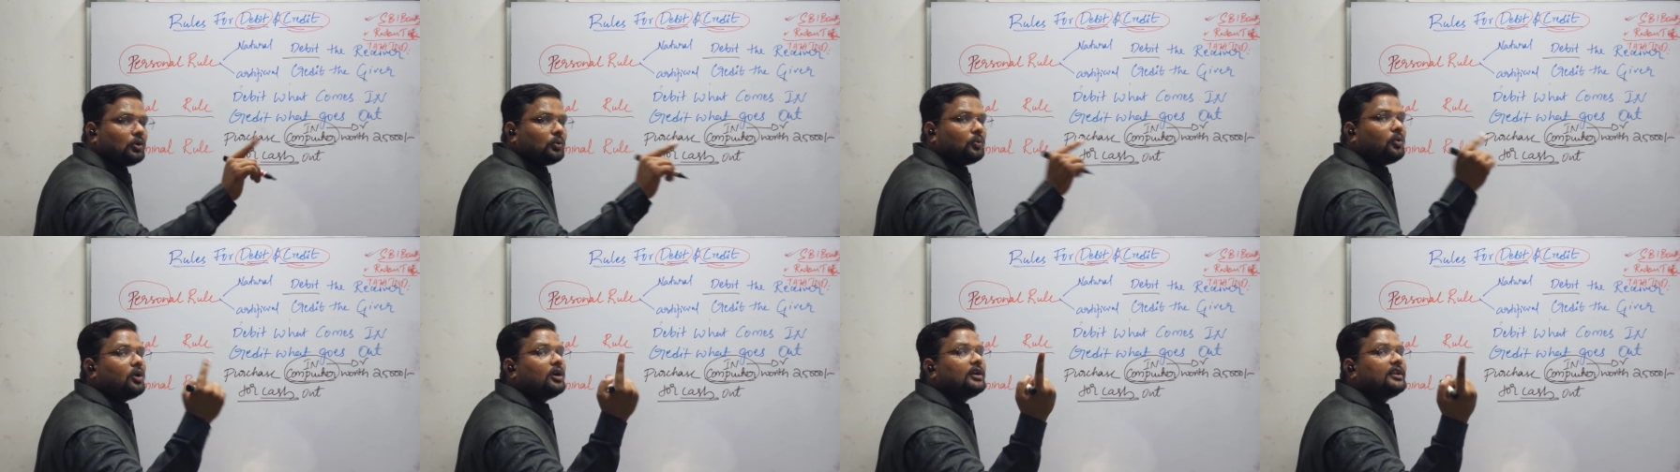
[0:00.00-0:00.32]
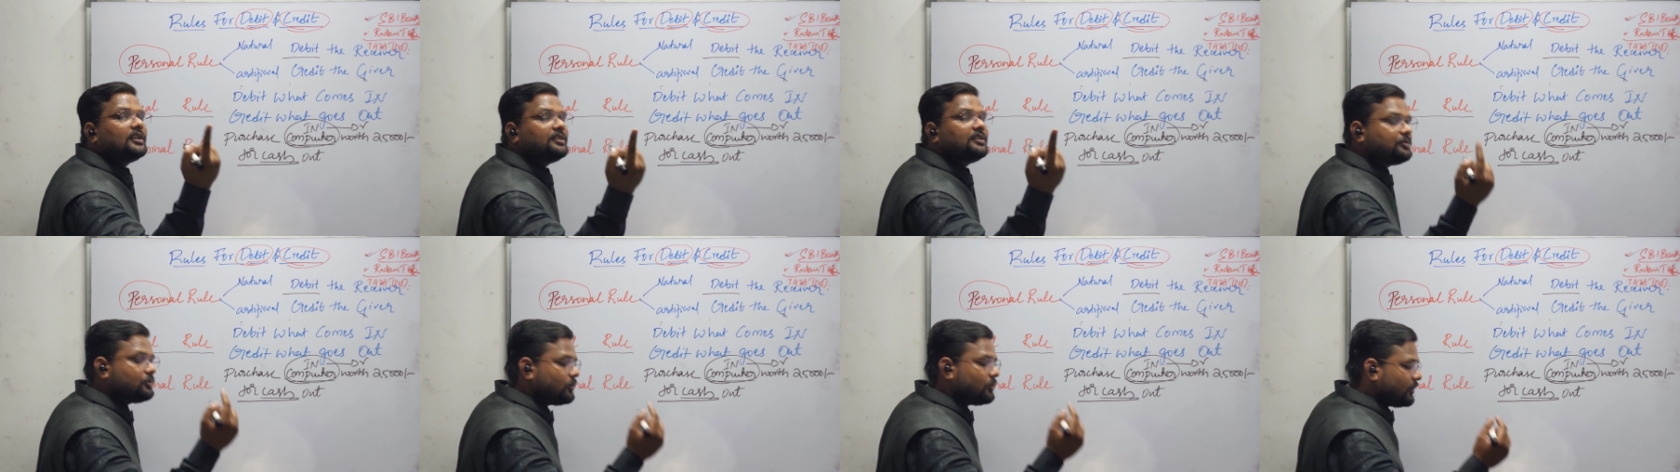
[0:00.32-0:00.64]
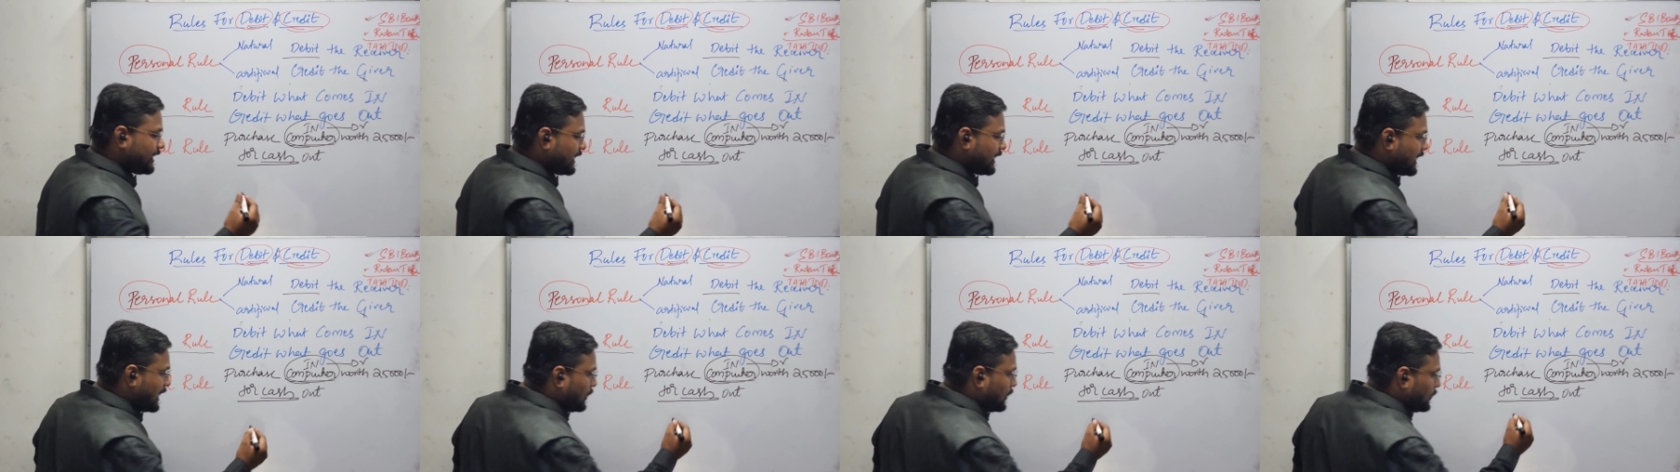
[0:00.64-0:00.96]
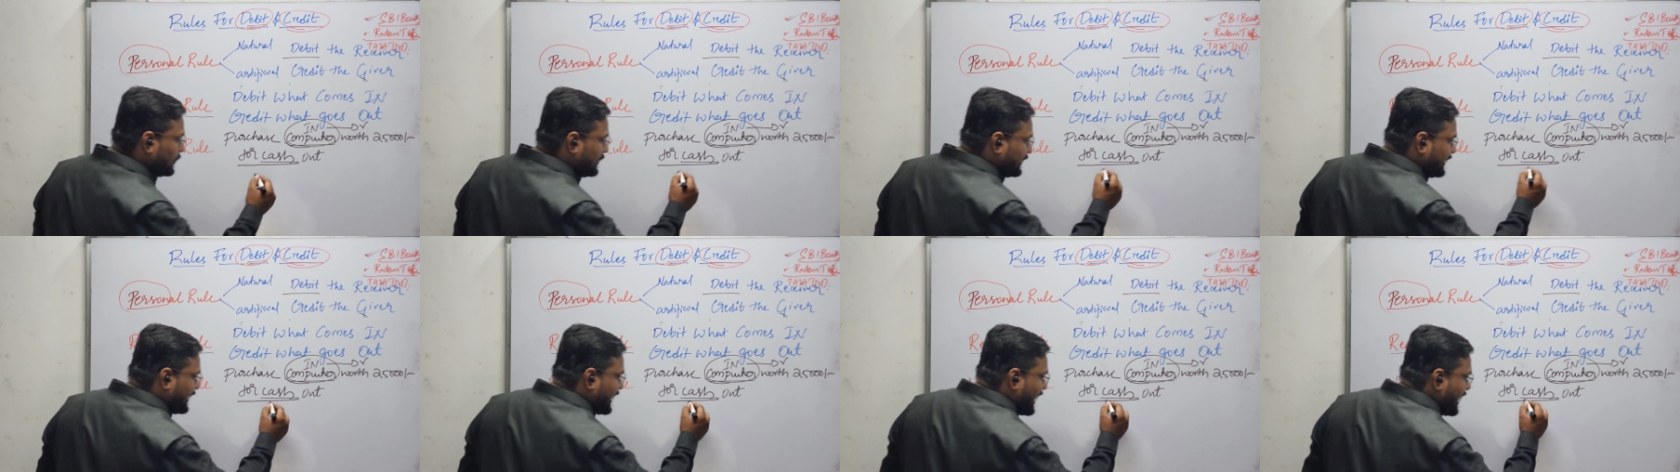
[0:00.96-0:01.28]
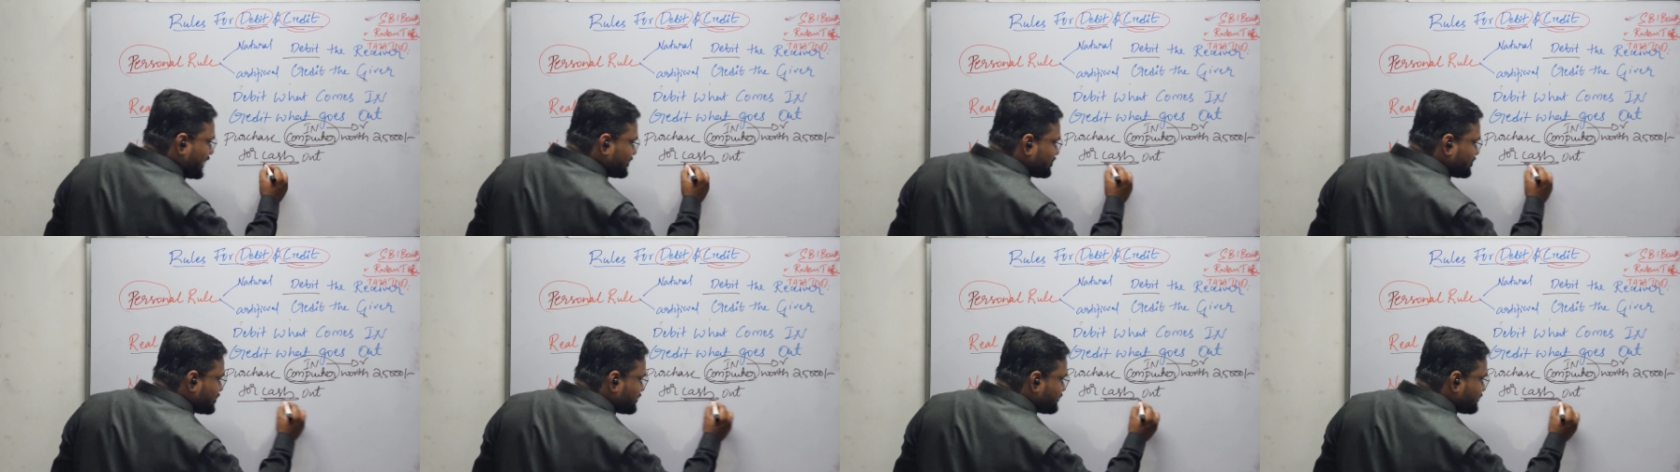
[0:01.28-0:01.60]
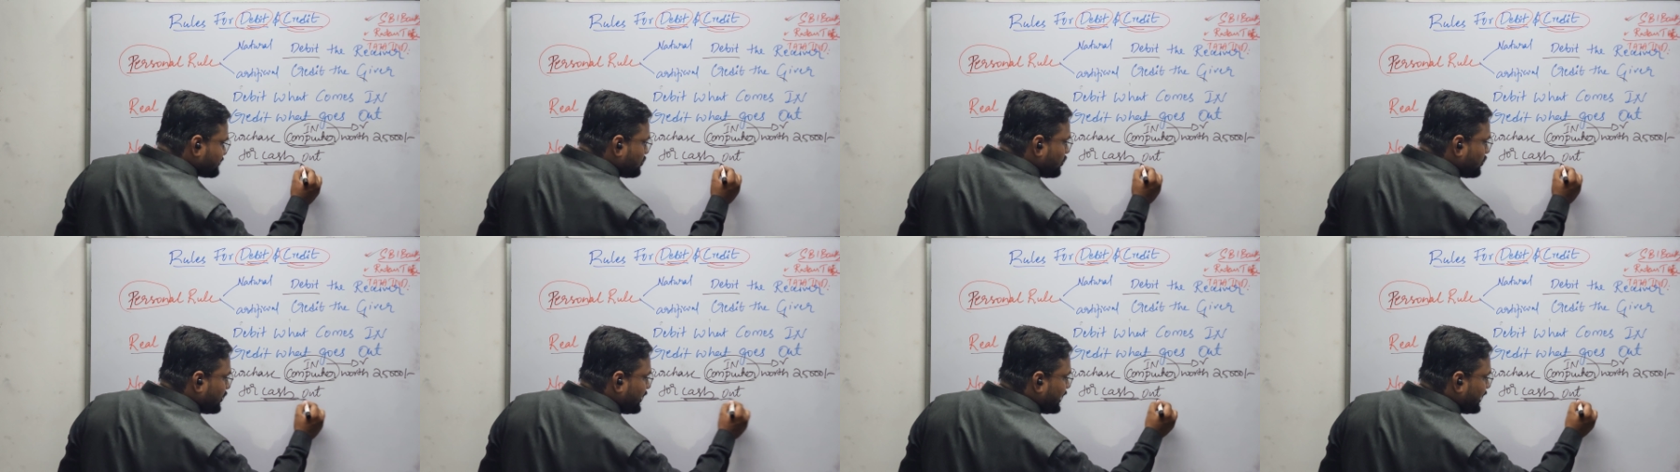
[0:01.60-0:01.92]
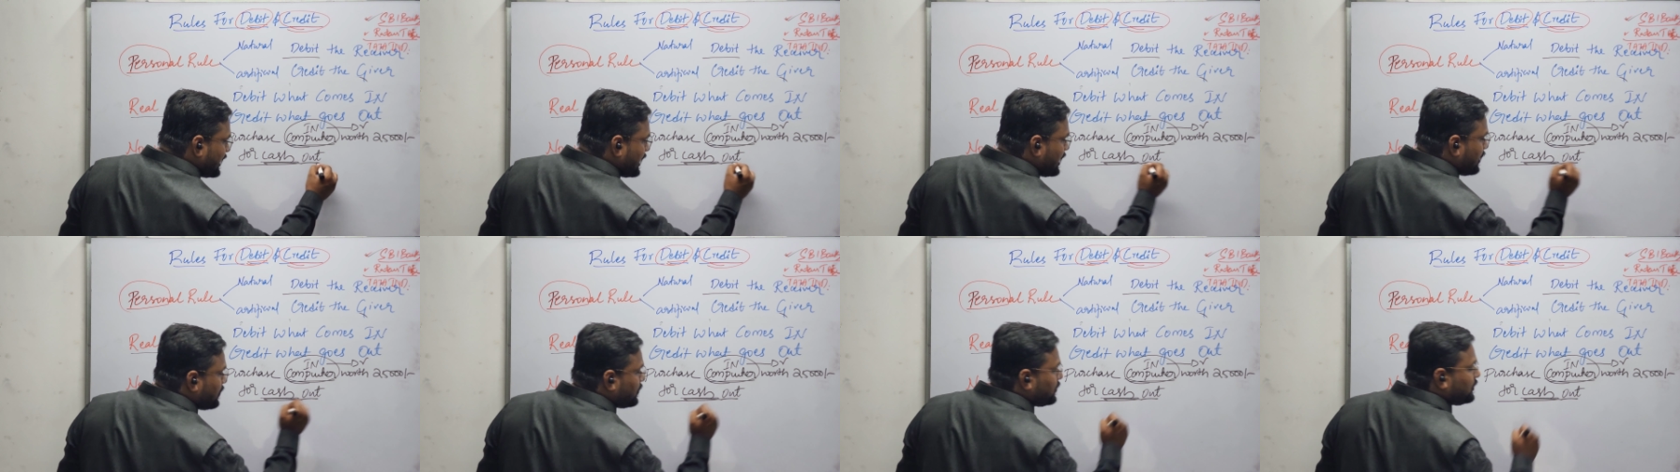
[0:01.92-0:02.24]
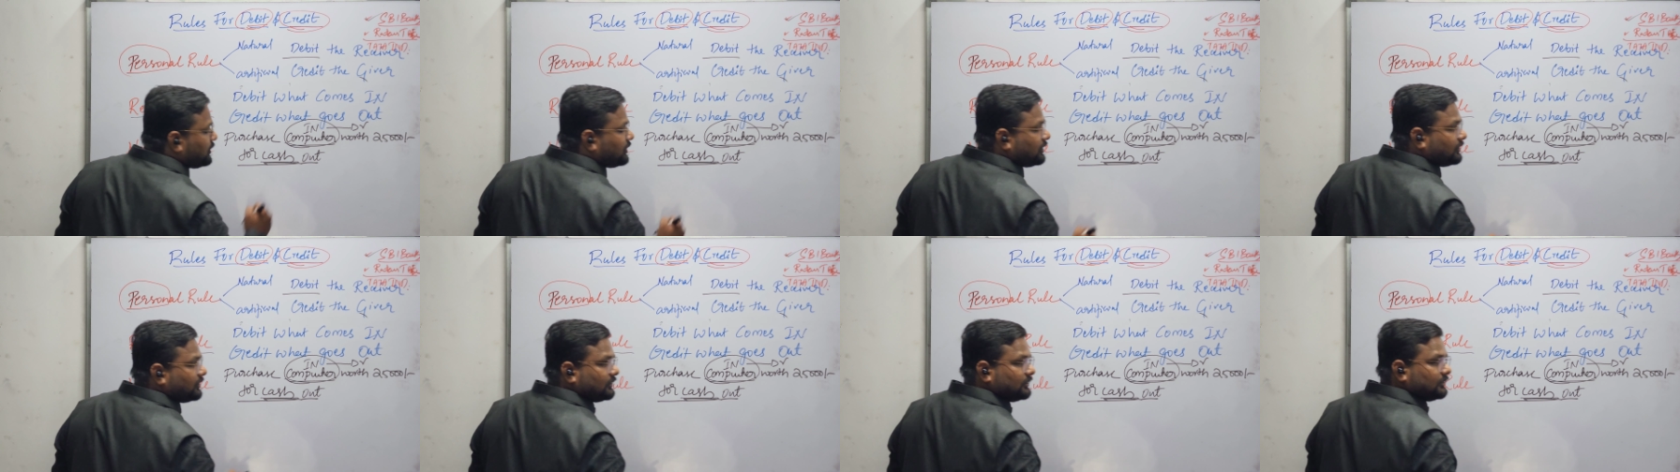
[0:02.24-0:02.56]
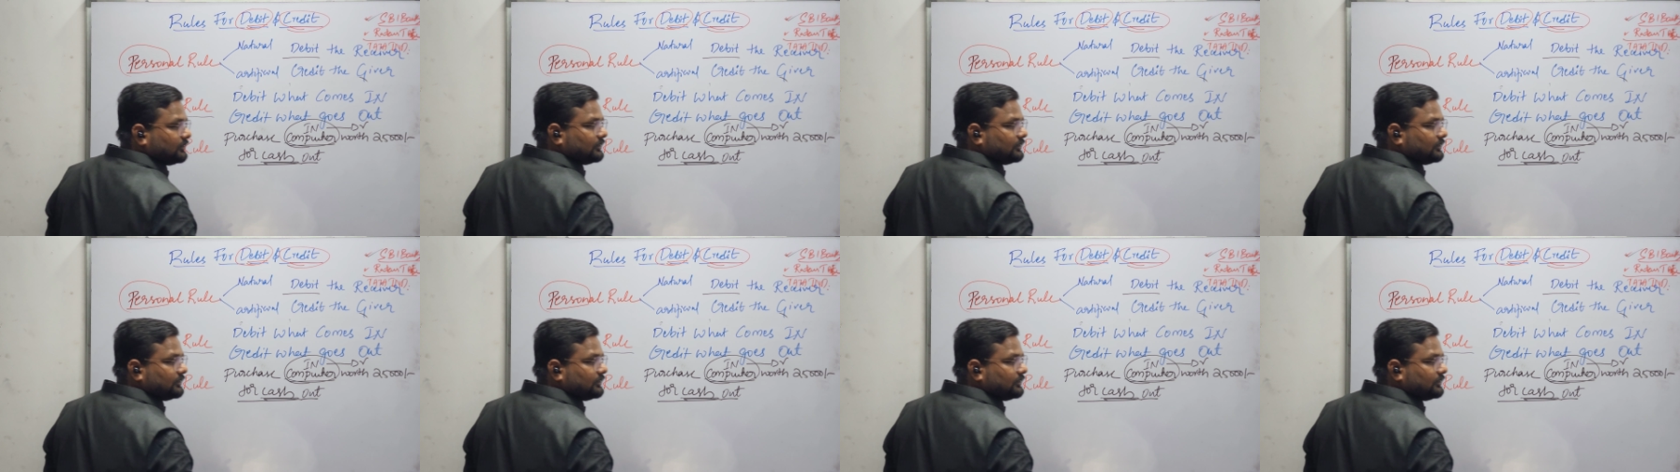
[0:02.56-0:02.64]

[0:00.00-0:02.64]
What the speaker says: What is going out? Cash is going out.